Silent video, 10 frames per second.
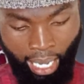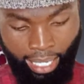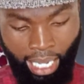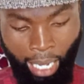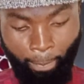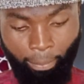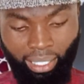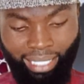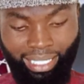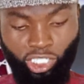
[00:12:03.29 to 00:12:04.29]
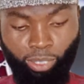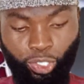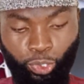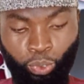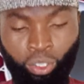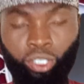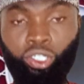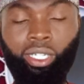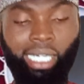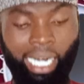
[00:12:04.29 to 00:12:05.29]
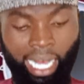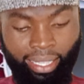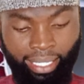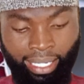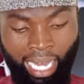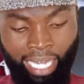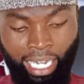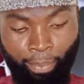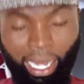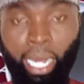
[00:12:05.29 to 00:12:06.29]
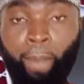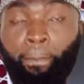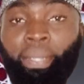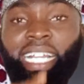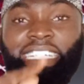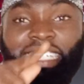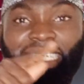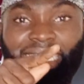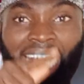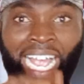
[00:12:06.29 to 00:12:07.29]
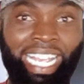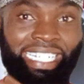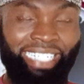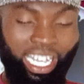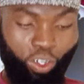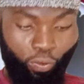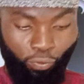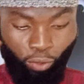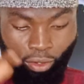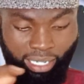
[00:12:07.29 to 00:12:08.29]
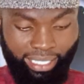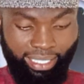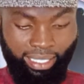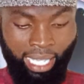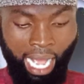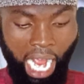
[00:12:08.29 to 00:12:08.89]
Now, exercise number 2. Dar hadhihi al-alama, place the sign of correct,